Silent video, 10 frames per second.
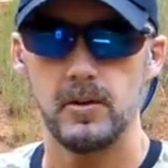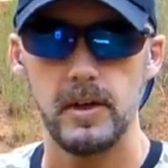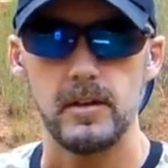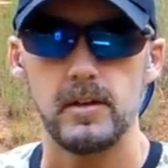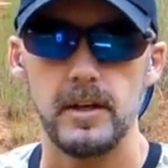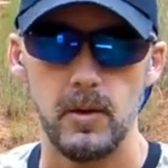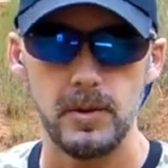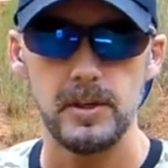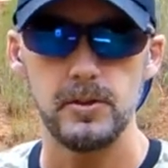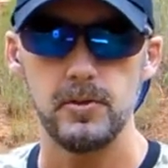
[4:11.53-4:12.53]
Okay, now we're
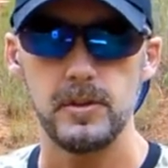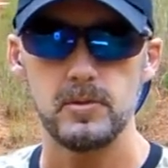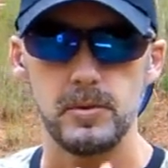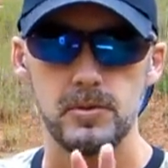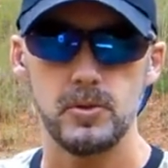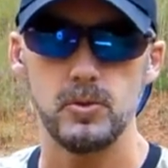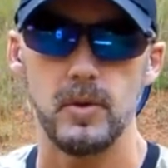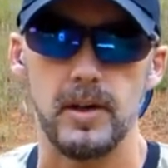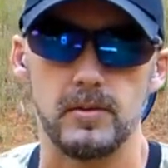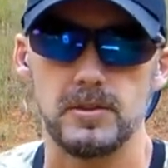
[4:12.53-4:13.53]
going to do this with 2
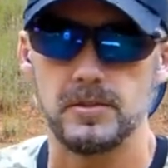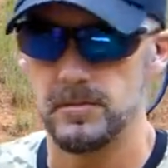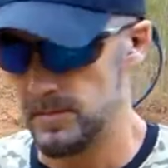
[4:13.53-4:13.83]
rounds.